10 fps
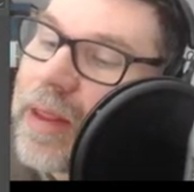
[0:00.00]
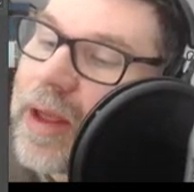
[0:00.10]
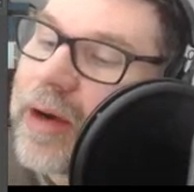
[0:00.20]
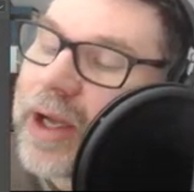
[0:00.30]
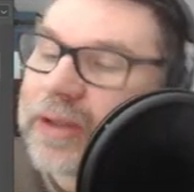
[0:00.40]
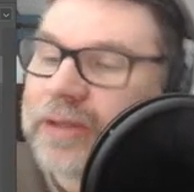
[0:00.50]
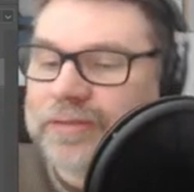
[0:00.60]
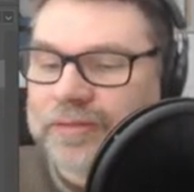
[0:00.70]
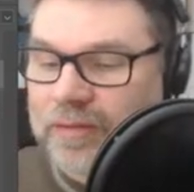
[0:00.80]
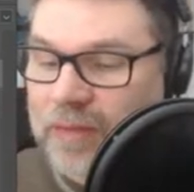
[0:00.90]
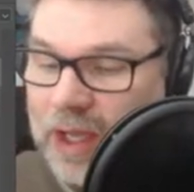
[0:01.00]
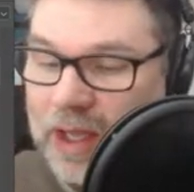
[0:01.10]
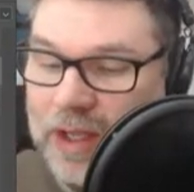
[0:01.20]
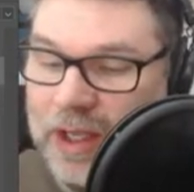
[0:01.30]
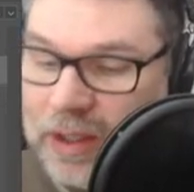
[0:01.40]
All right.
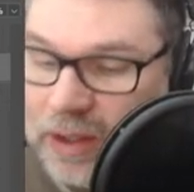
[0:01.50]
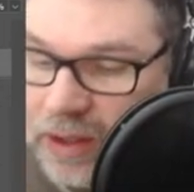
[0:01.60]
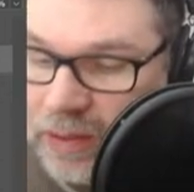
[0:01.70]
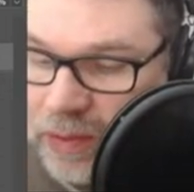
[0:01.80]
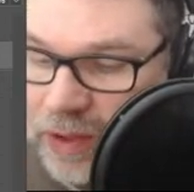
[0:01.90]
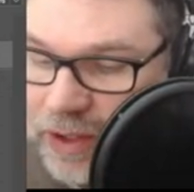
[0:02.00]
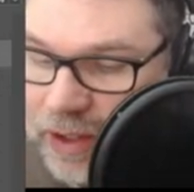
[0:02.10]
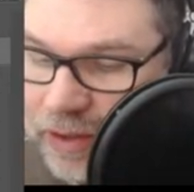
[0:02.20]
And then will put his other